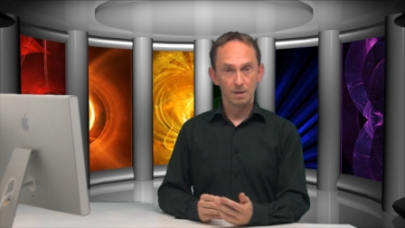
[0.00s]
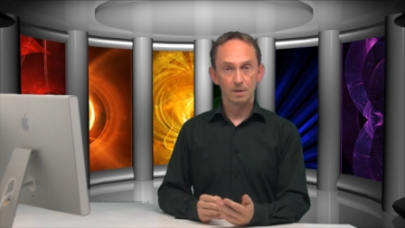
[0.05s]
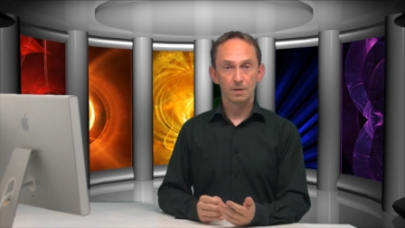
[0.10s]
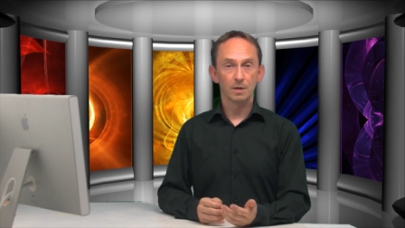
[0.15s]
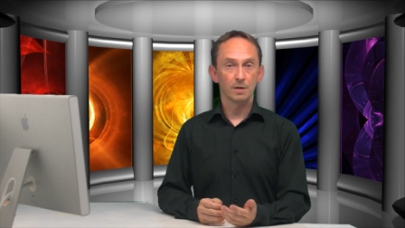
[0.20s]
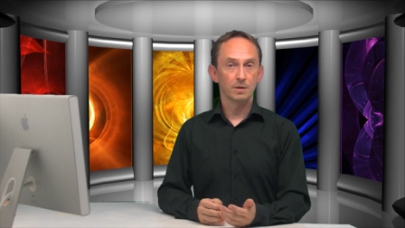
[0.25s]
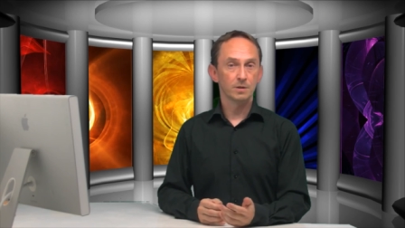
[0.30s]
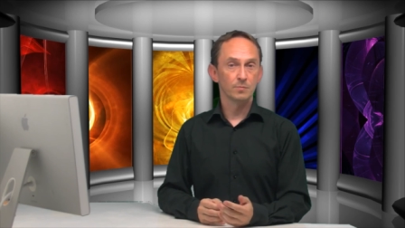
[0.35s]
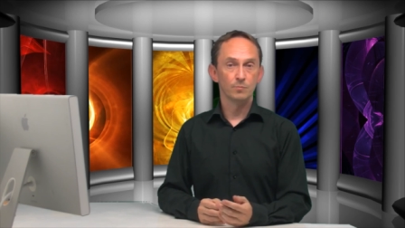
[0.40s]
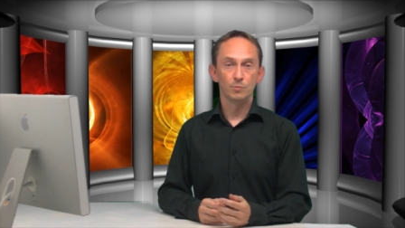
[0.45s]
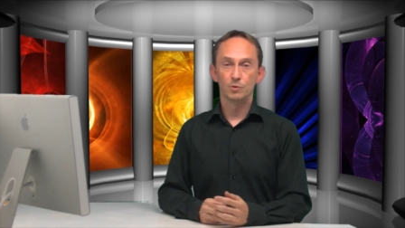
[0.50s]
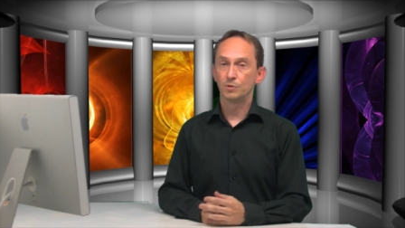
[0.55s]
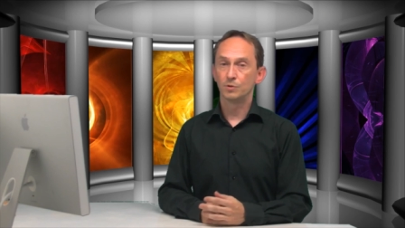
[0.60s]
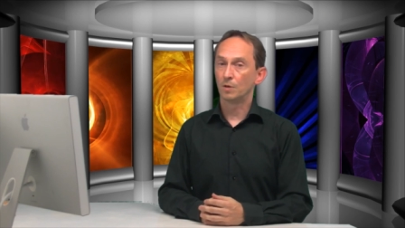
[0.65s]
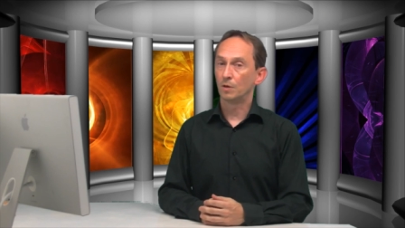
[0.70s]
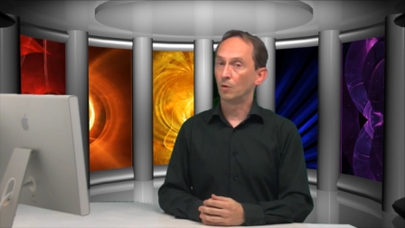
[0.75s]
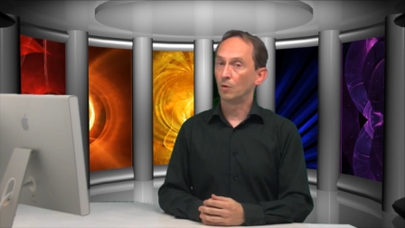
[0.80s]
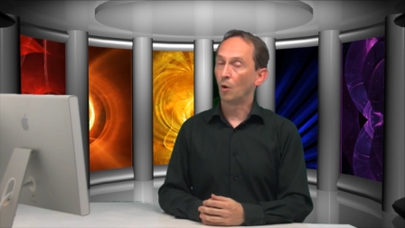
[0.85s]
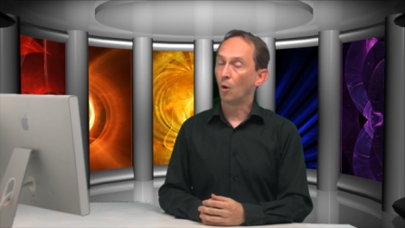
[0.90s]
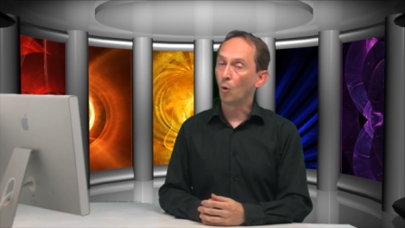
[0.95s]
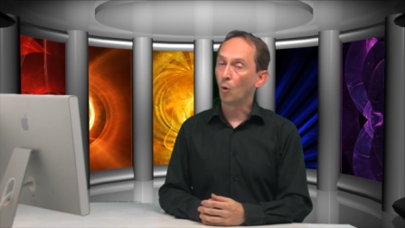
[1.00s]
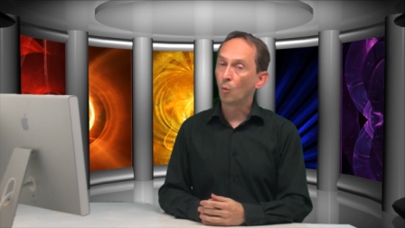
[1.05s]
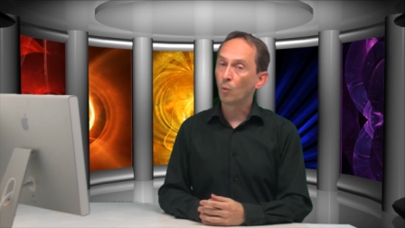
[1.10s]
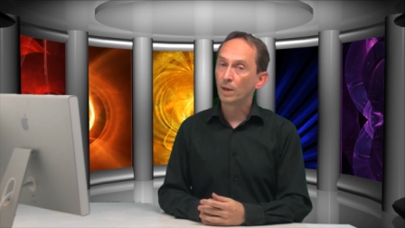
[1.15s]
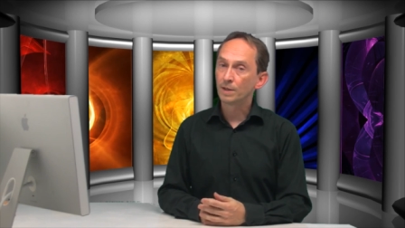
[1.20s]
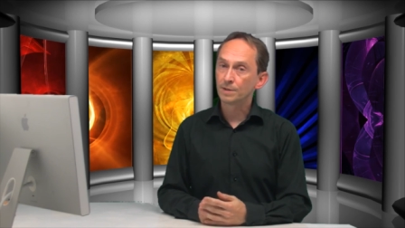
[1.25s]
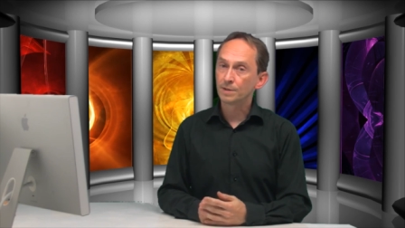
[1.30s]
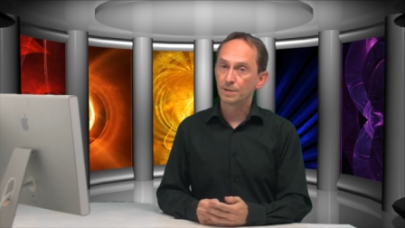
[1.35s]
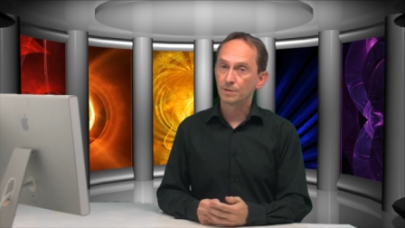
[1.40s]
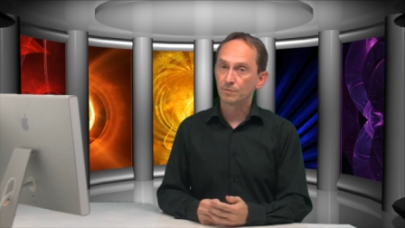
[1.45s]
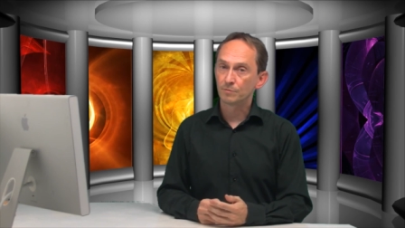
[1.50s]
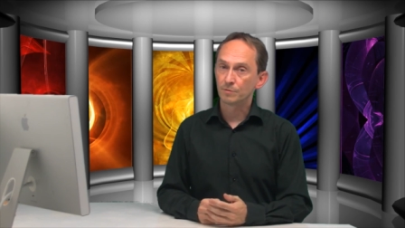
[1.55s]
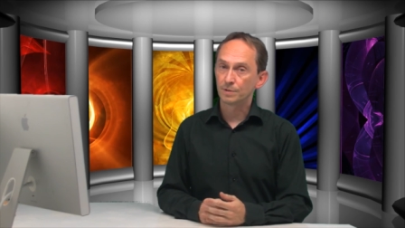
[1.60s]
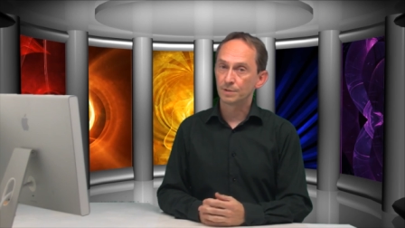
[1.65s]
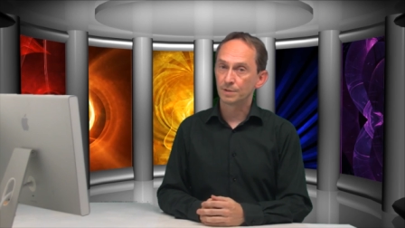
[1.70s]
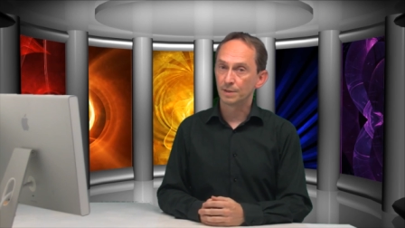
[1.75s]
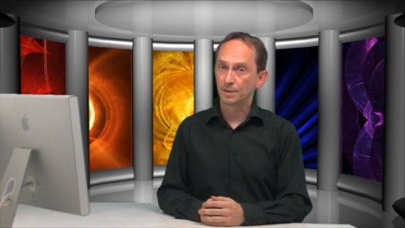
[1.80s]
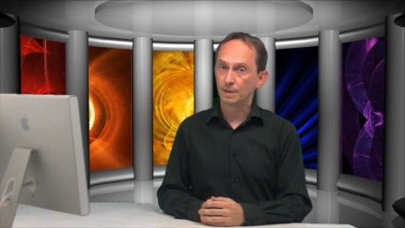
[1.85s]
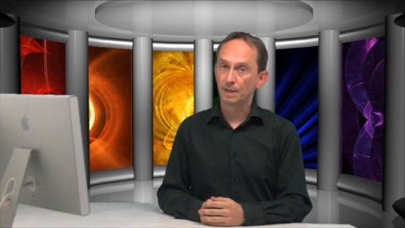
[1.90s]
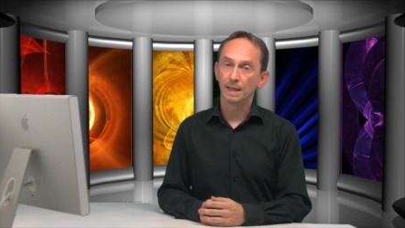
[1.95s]
customers are always
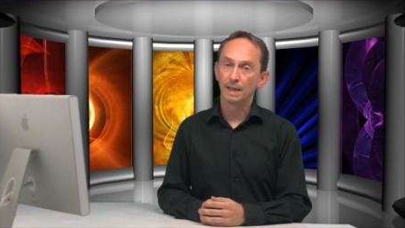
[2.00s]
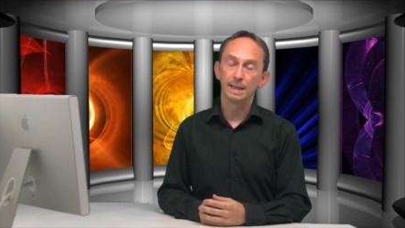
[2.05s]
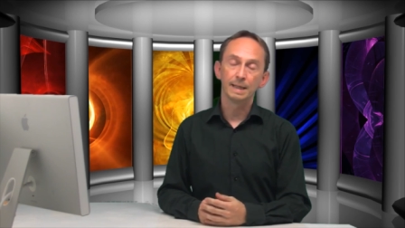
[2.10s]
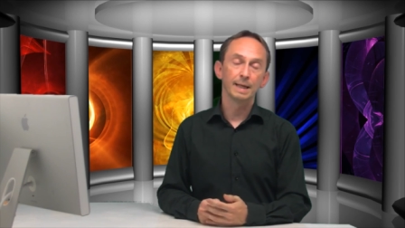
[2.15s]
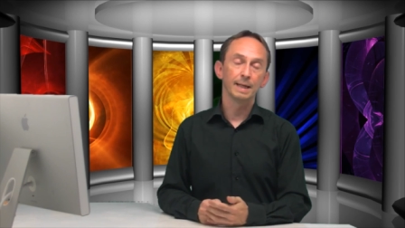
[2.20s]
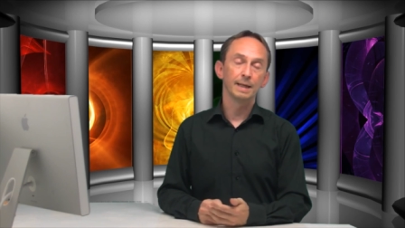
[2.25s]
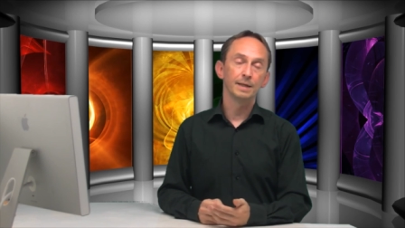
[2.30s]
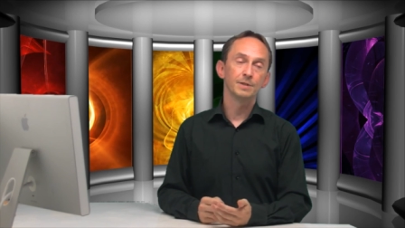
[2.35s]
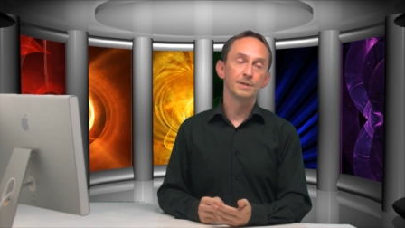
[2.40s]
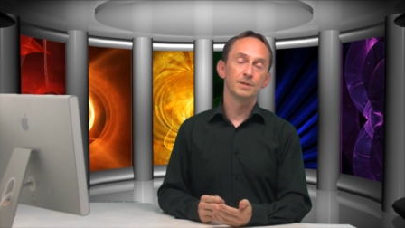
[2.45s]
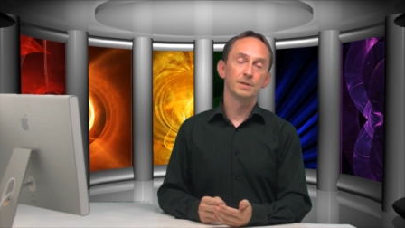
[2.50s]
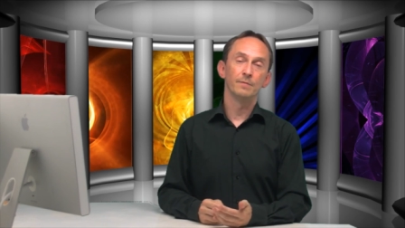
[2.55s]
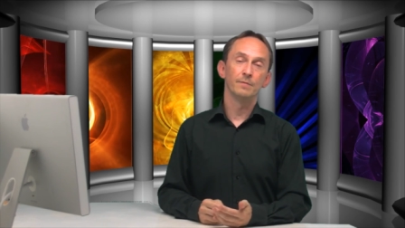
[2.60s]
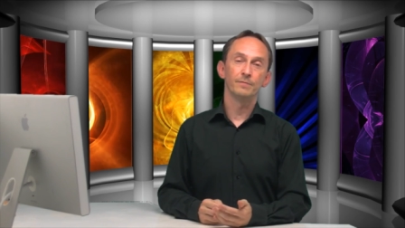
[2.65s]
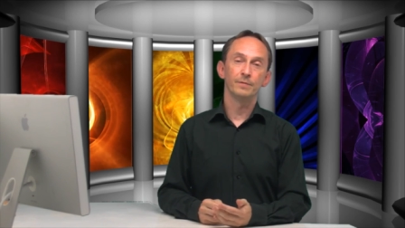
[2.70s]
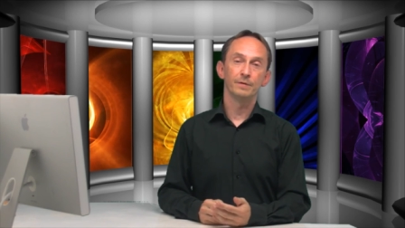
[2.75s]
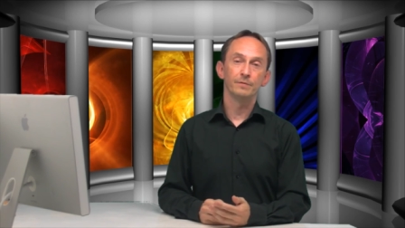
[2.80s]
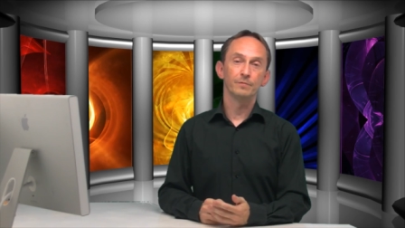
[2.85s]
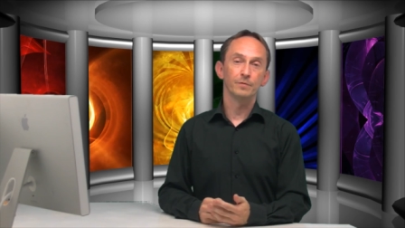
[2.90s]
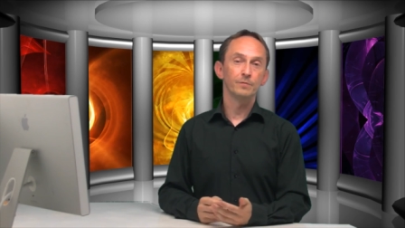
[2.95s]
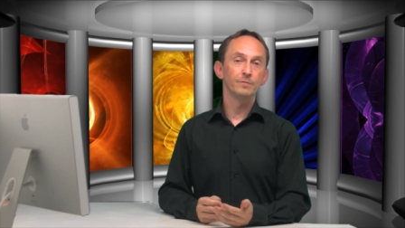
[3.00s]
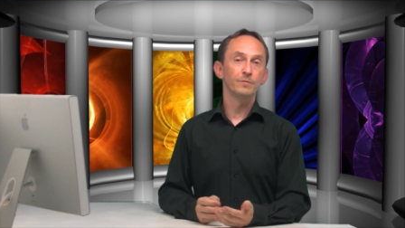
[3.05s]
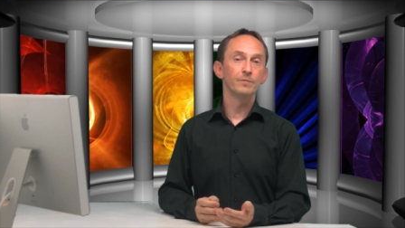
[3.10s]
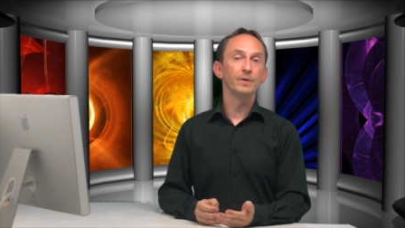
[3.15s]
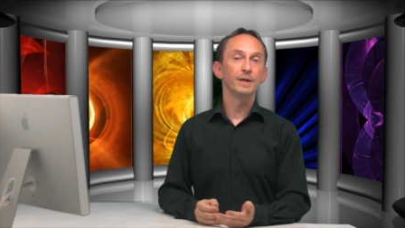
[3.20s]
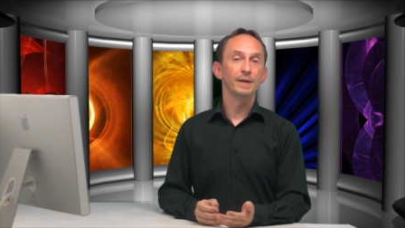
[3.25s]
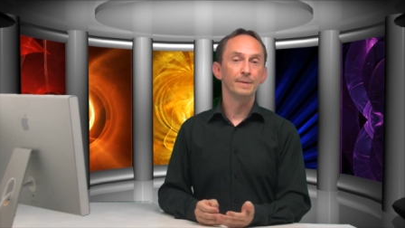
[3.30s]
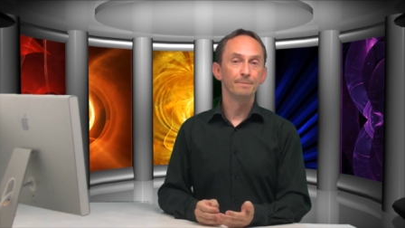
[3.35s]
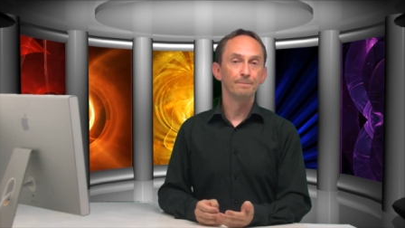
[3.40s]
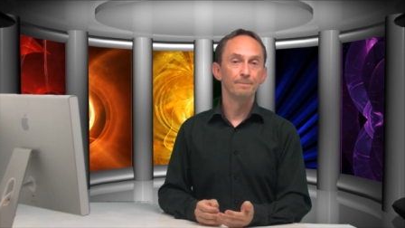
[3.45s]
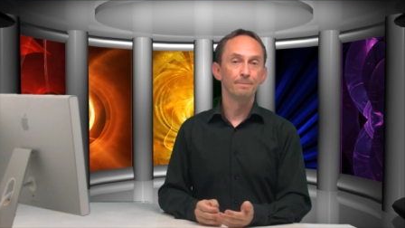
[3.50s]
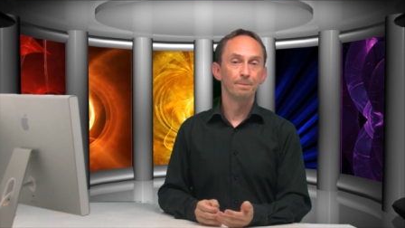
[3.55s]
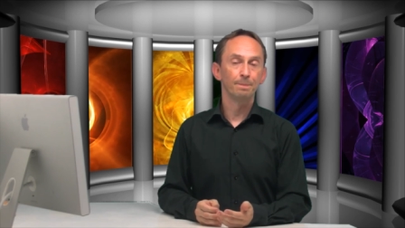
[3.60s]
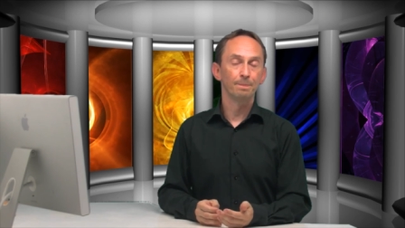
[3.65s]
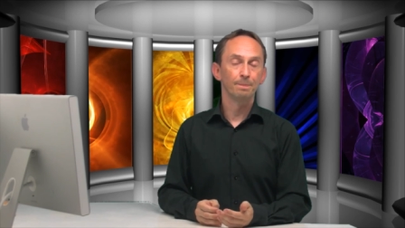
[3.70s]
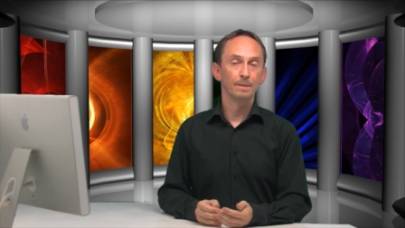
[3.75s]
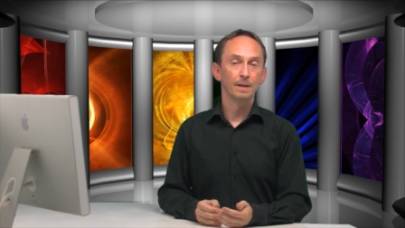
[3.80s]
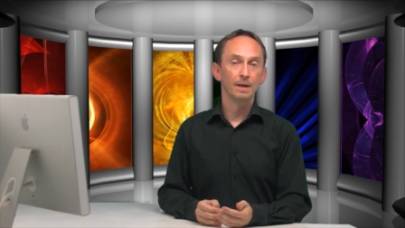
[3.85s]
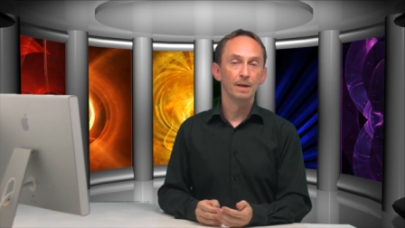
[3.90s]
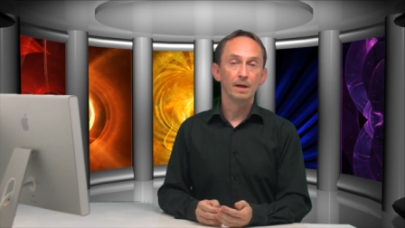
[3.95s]
interested in getting something for free,
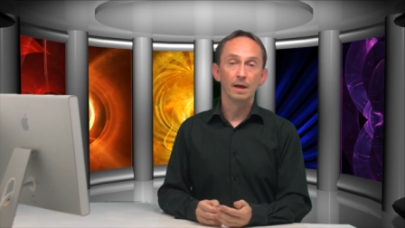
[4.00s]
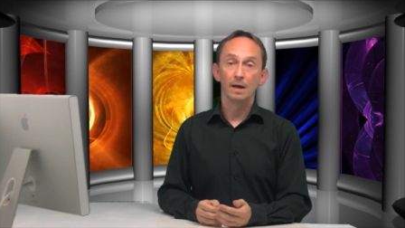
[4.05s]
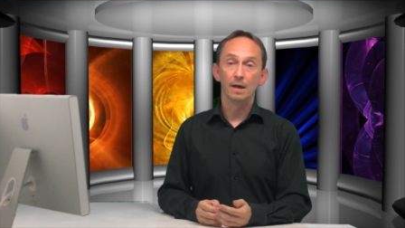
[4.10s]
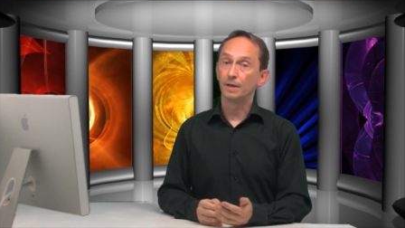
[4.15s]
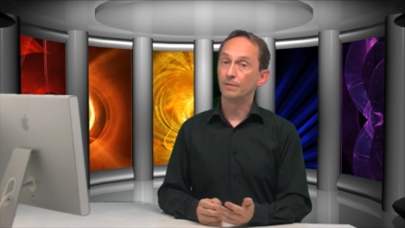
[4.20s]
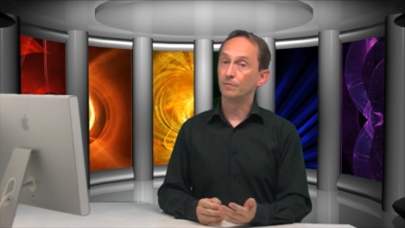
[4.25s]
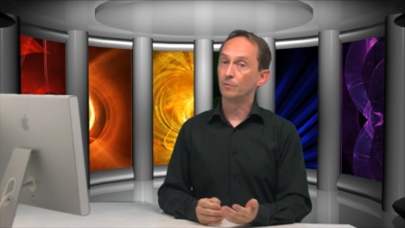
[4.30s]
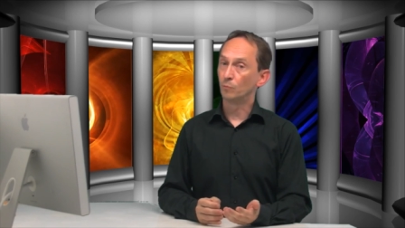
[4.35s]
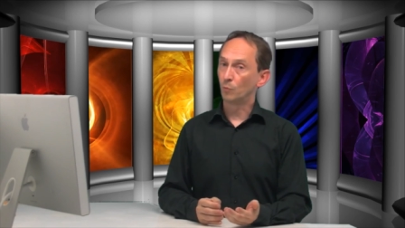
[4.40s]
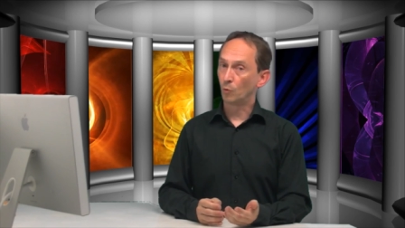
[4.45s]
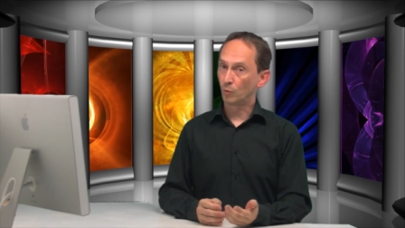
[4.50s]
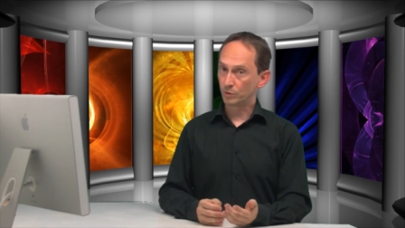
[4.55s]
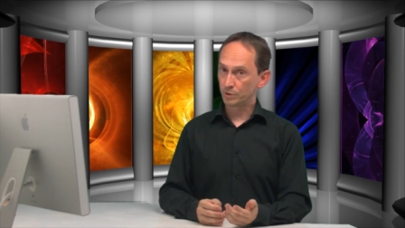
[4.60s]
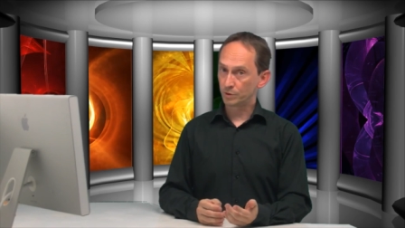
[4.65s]
and even more